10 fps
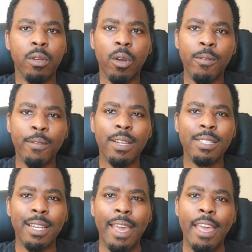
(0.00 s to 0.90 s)

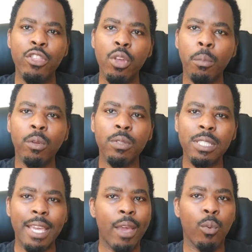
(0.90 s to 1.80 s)
Conversely, a normal
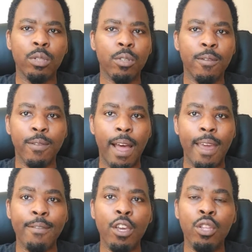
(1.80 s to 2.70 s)

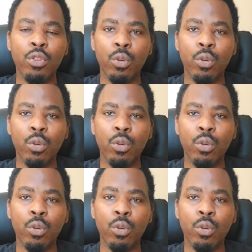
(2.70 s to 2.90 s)
CA125